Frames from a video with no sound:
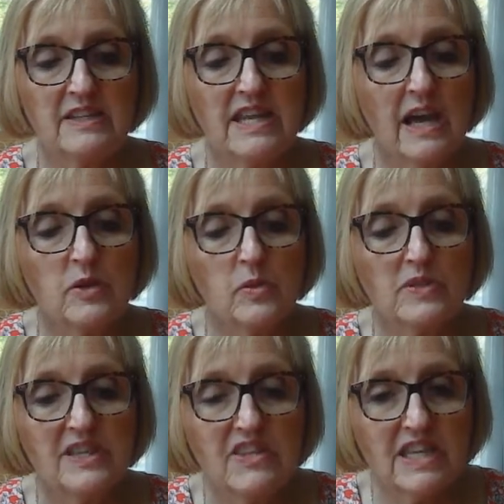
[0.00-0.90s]
Not
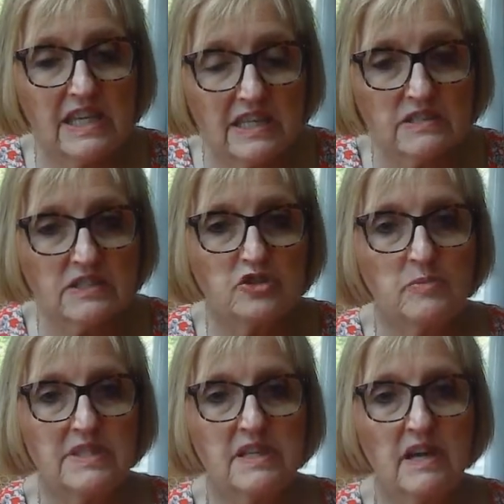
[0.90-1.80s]
only the
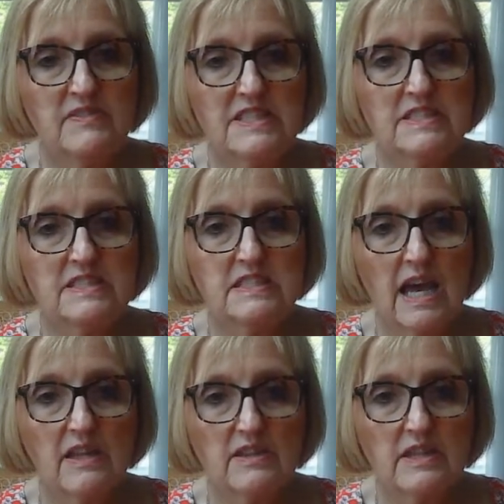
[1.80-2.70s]
instrument of his
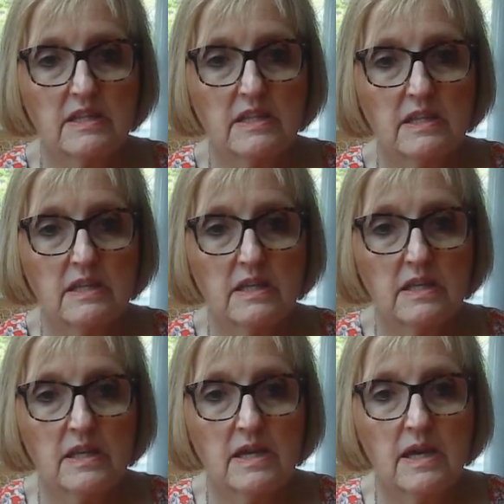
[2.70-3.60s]
death,
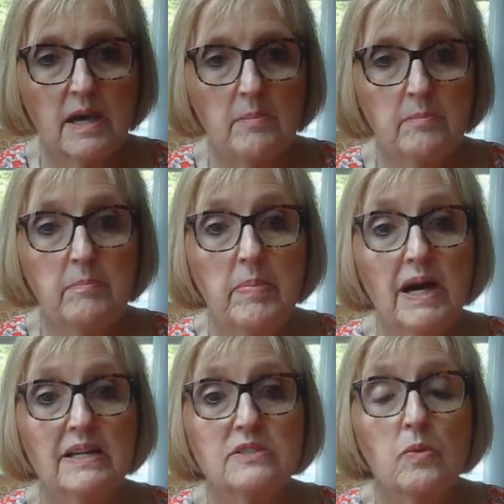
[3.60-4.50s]

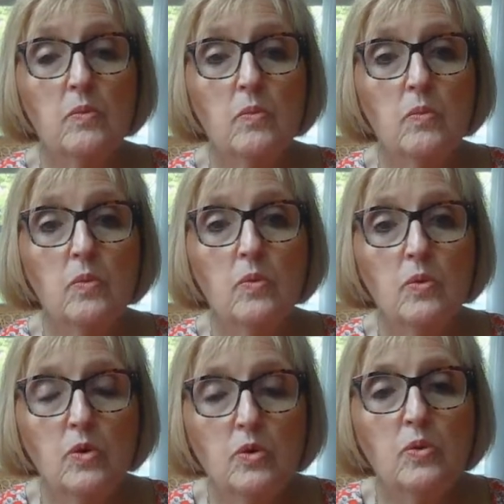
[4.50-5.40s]
but
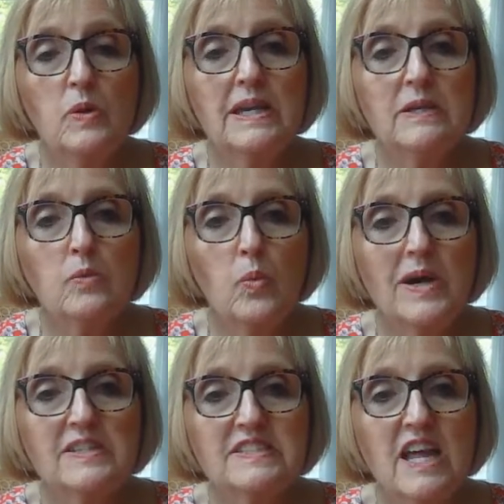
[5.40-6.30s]
who it
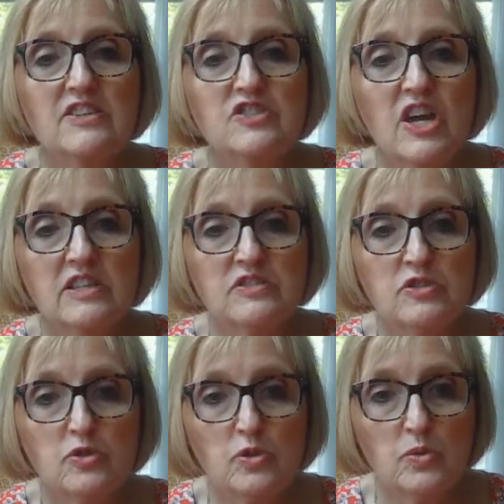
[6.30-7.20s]
was done
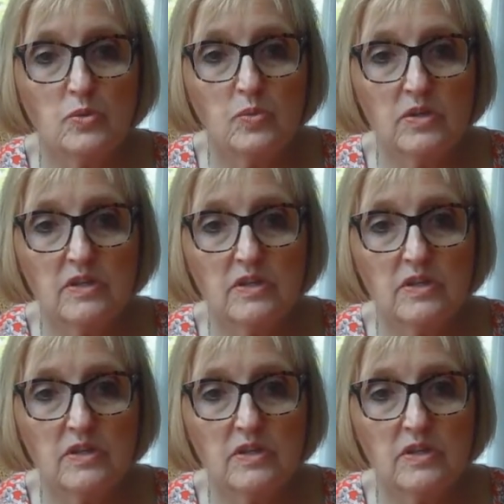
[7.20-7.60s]
to